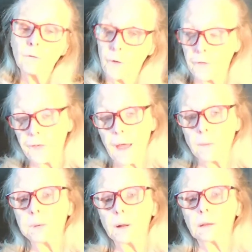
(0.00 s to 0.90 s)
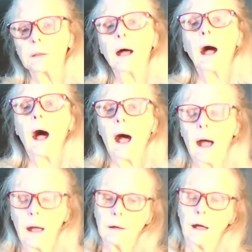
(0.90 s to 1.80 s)
For example,
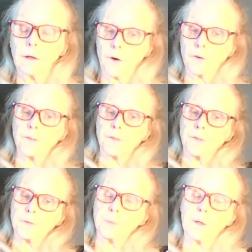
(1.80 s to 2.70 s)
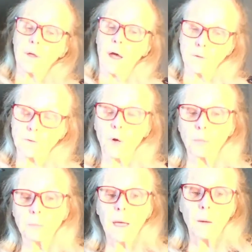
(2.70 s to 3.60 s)
a narcissist
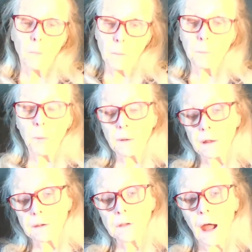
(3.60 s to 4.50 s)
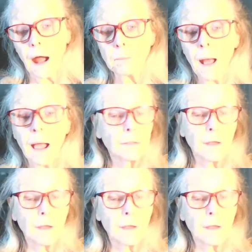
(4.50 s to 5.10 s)
told me at one point in time